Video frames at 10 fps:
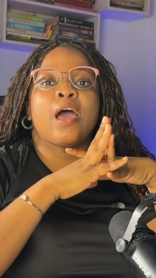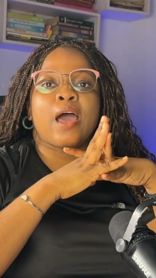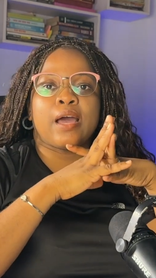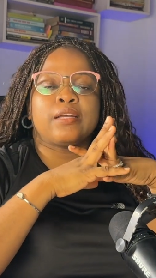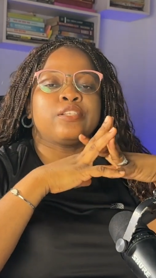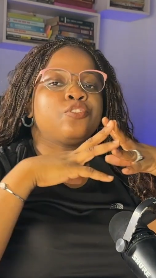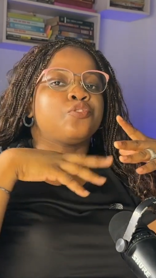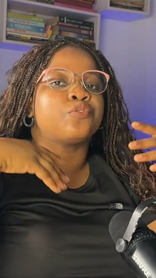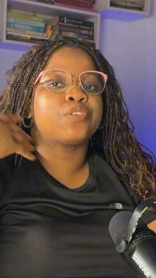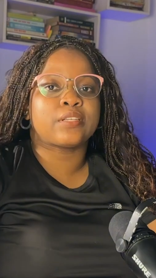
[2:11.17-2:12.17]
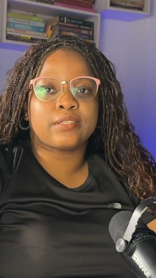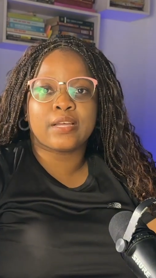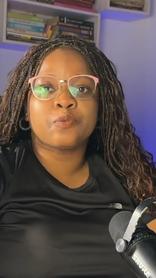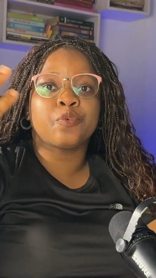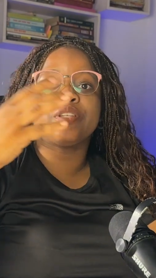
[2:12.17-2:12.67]
and you
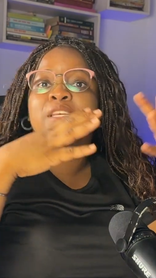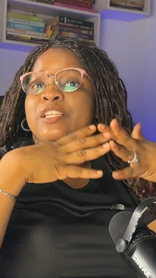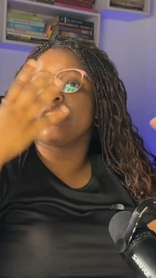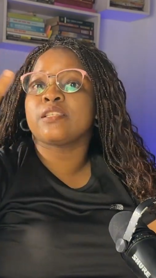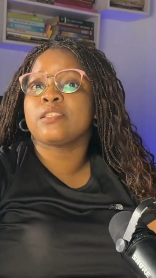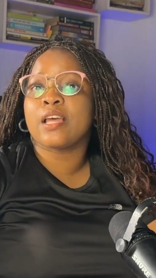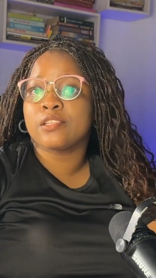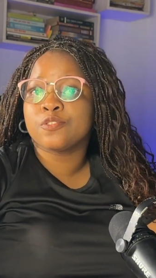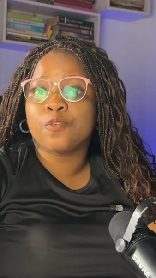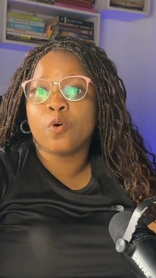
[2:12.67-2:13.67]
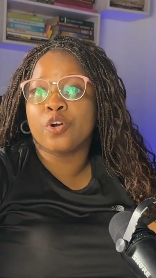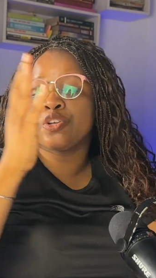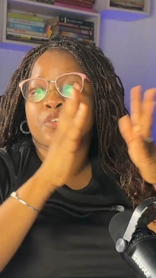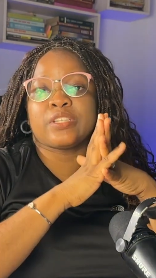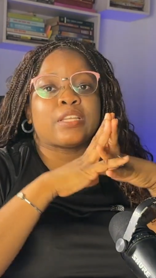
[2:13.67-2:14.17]
understand what the agency stands for,
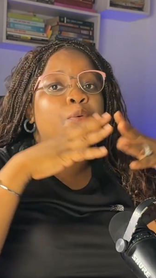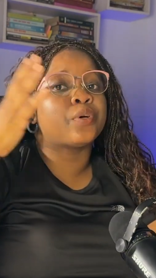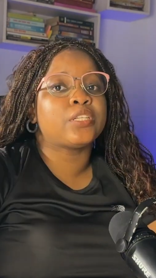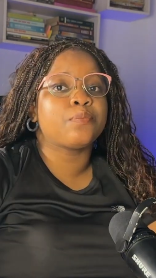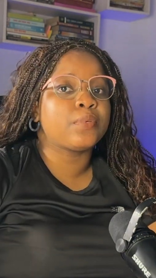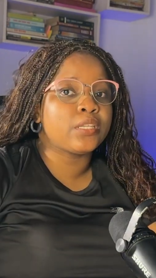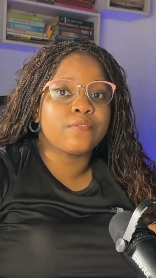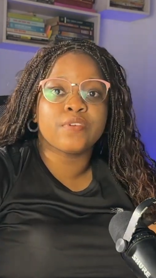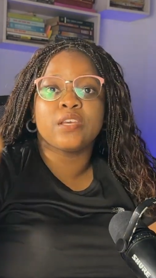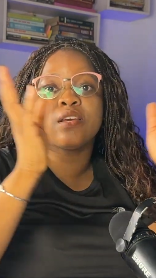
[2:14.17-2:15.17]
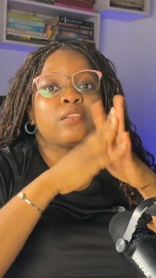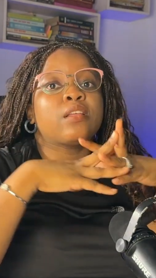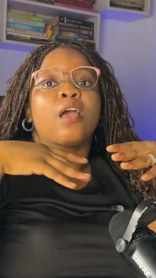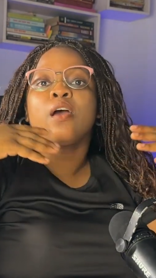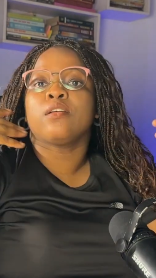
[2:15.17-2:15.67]
you understand what they believe in,
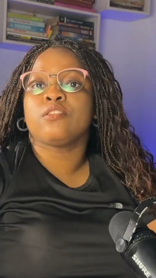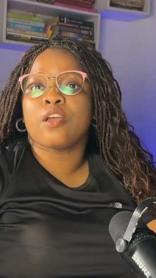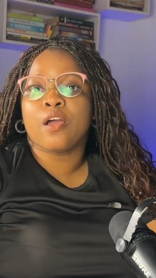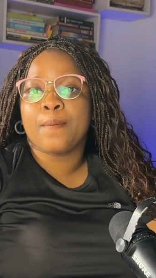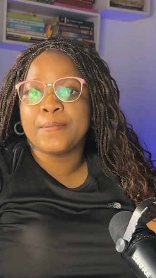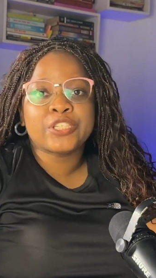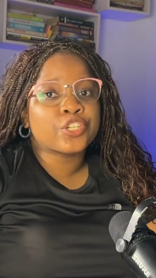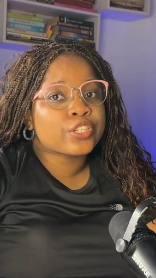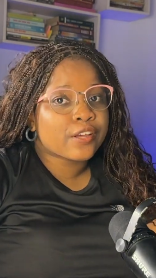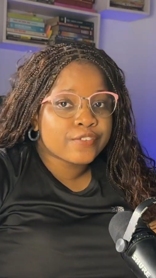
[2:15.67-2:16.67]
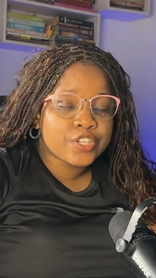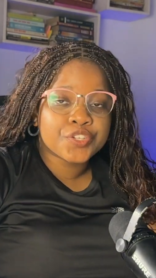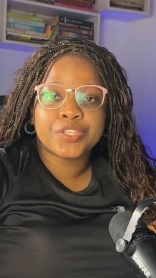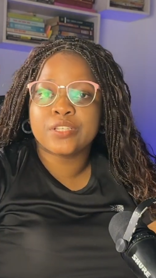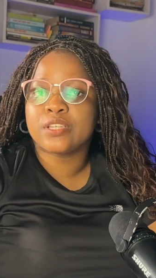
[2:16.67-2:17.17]
their mission, their
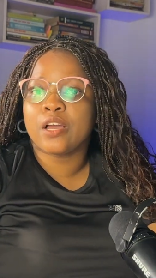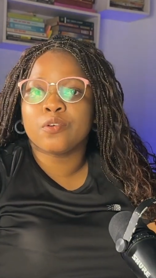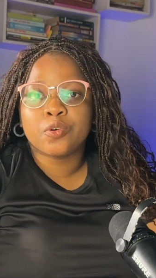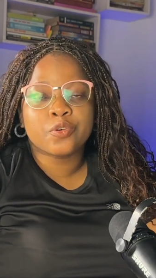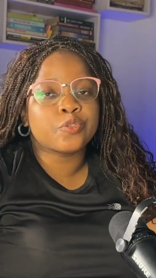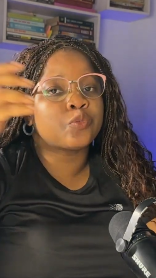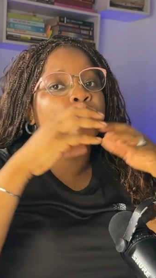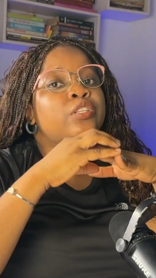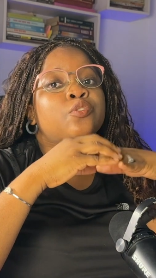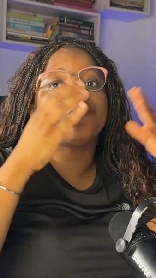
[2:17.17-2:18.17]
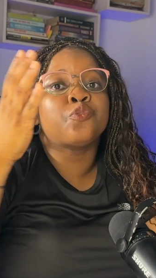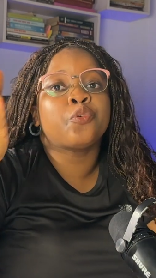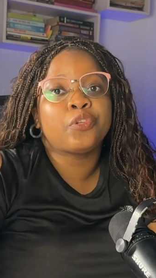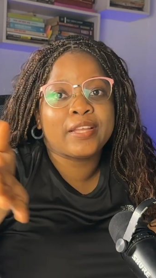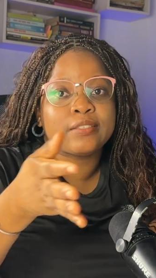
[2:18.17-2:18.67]
vision, their goals, what the
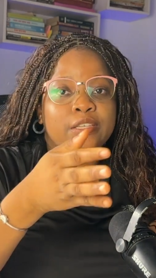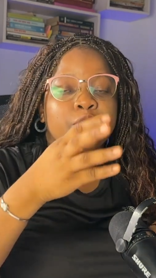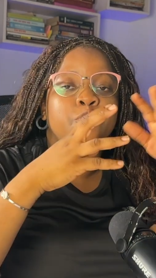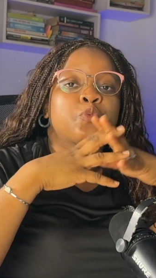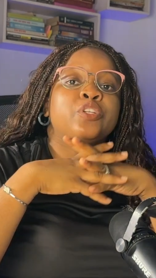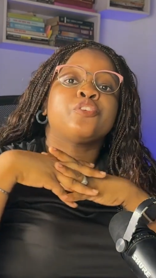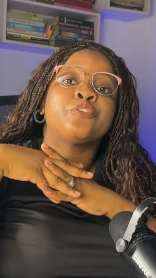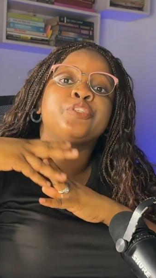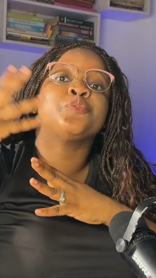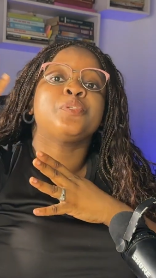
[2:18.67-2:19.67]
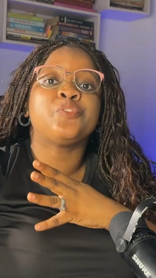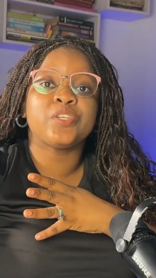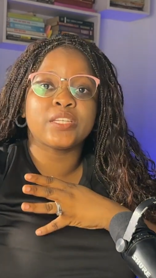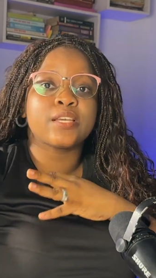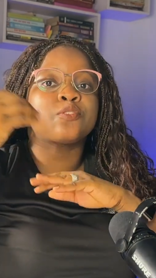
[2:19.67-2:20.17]
role entails, what you're going to be
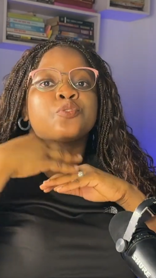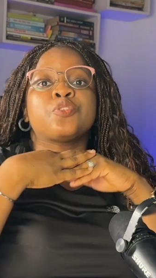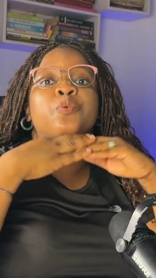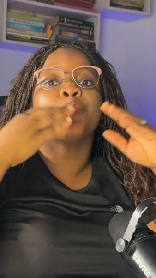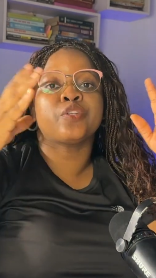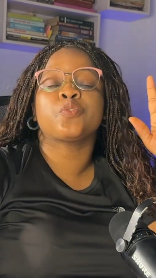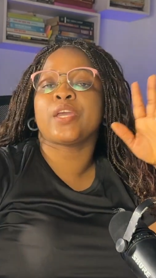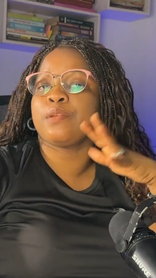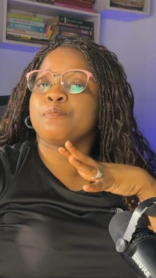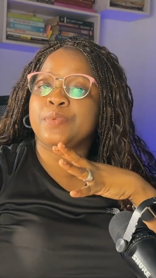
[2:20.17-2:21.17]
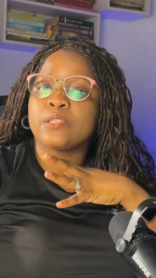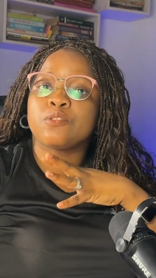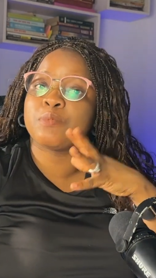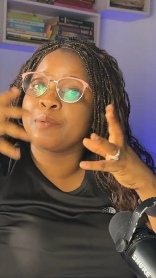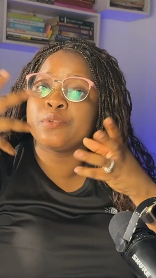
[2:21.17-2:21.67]
doing there. So they want to be
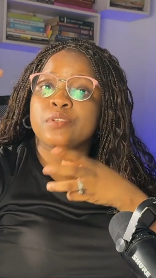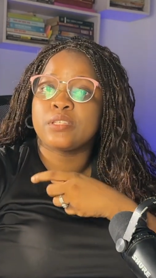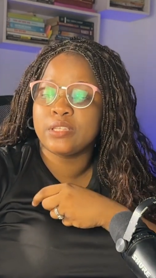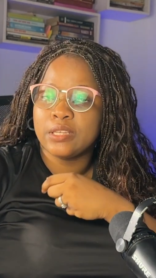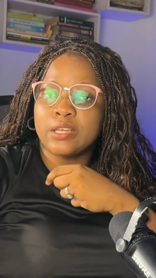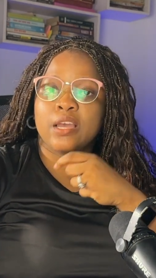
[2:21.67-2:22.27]
able to see